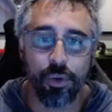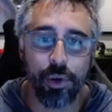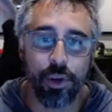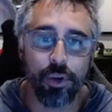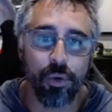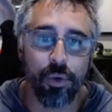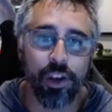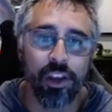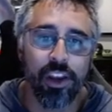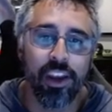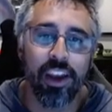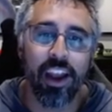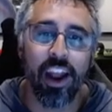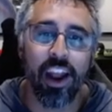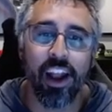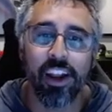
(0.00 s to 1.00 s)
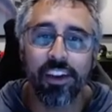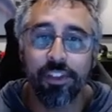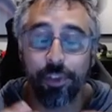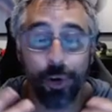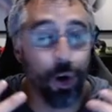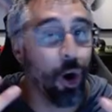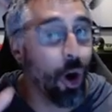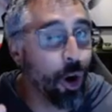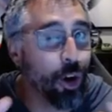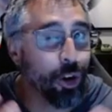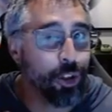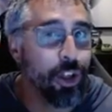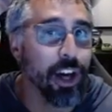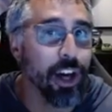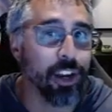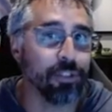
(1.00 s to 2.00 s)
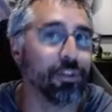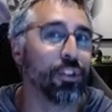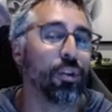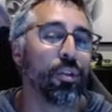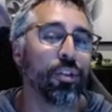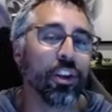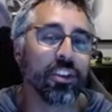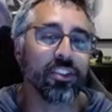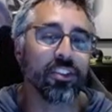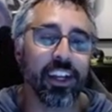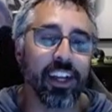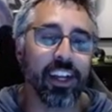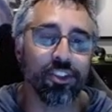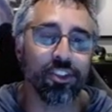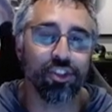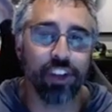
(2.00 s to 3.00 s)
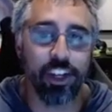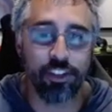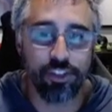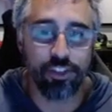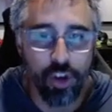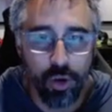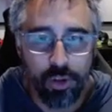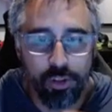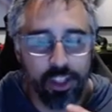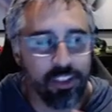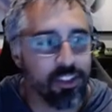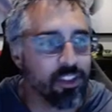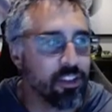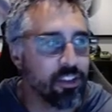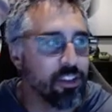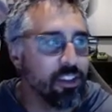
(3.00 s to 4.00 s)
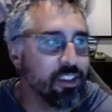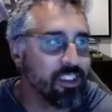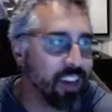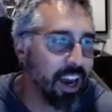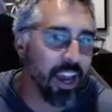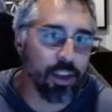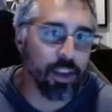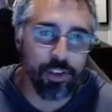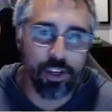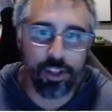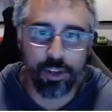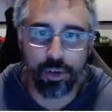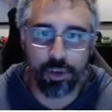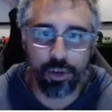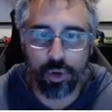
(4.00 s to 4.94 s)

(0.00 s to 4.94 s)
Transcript: into it, and there are a lot of little things that got changed. So let's dive in a little